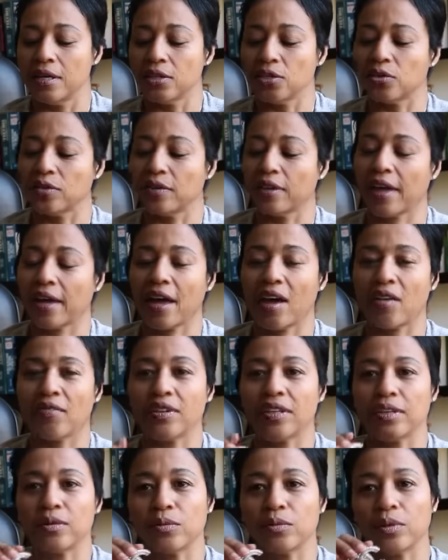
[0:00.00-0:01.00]
so they have
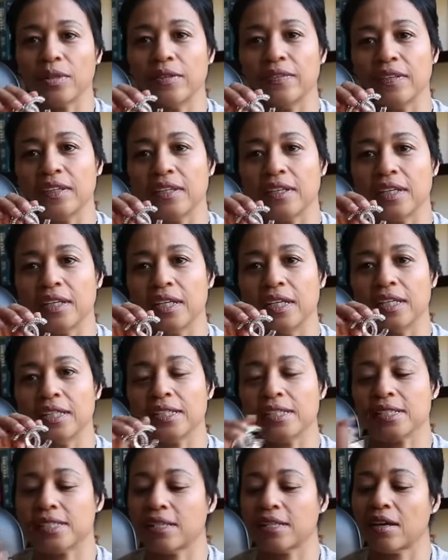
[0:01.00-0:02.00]
it in the
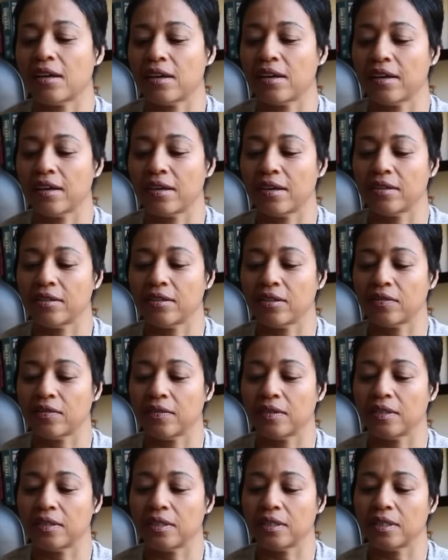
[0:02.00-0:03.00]
inside of
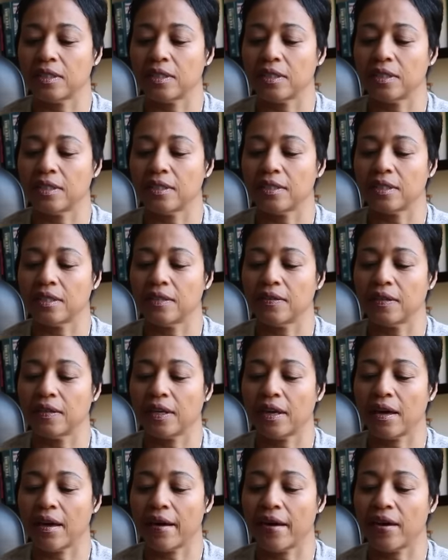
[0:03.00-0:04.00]
the C's, and
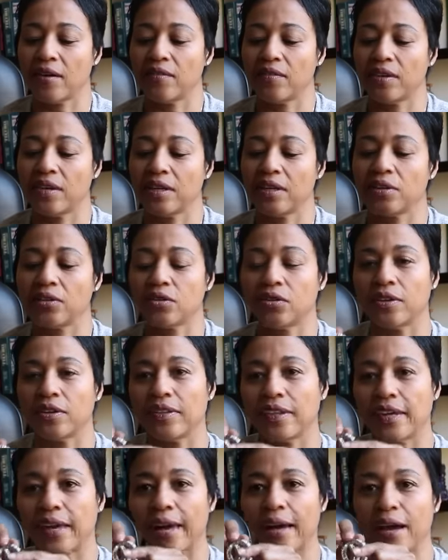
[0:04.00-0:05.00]
they have it on
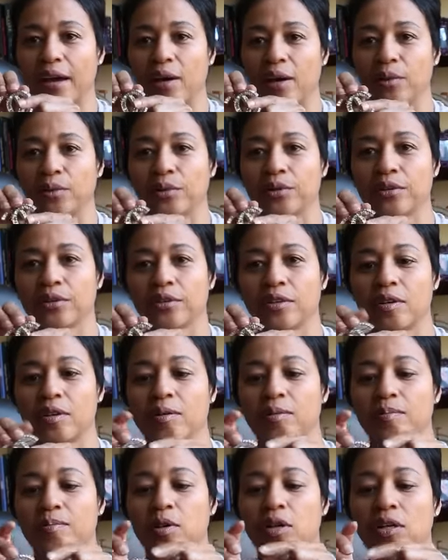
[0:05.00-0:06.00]
the outer
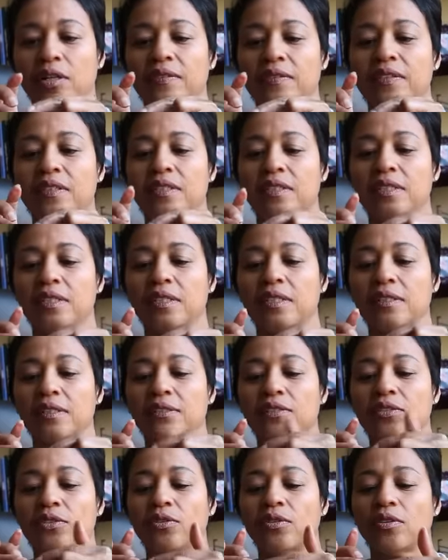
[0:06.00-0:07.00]
part of the C's.
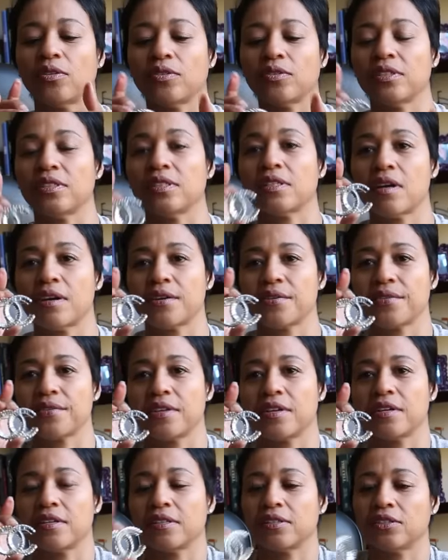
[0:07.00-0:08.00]
So the entire
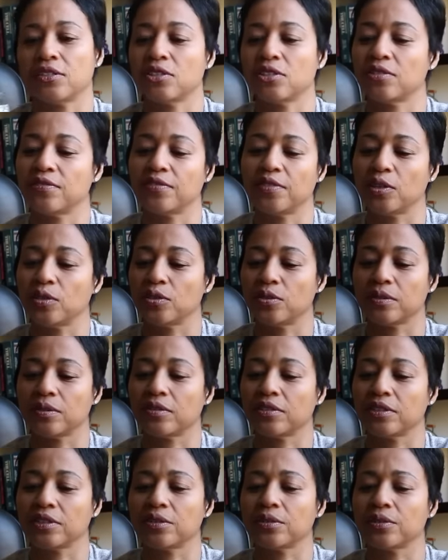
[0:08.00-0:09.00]
thing is just filled with
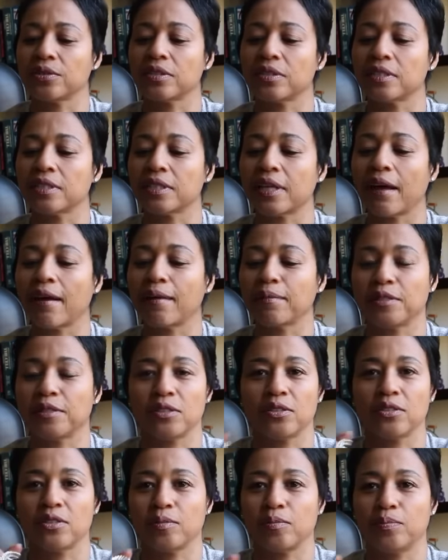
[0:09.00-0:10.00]
crystals. This is
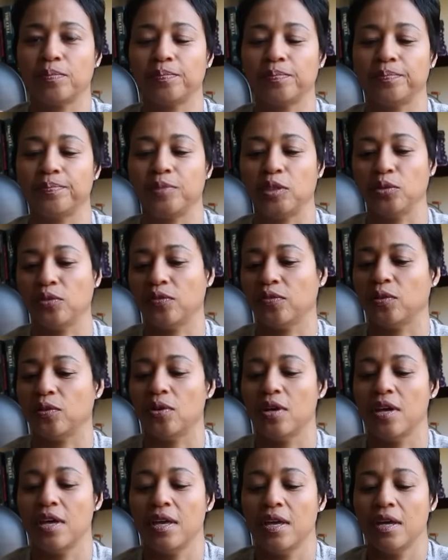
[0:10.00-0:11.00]
absolutely
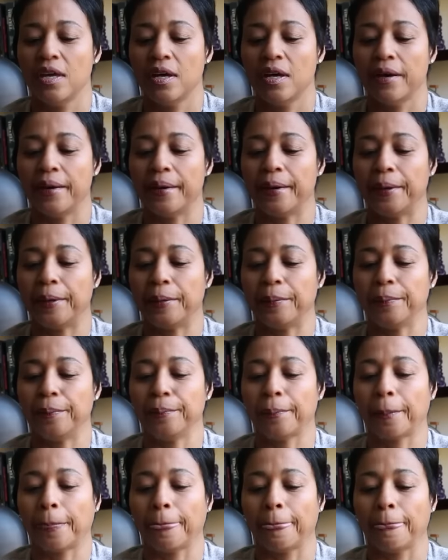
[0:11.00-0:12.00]
beautiful. I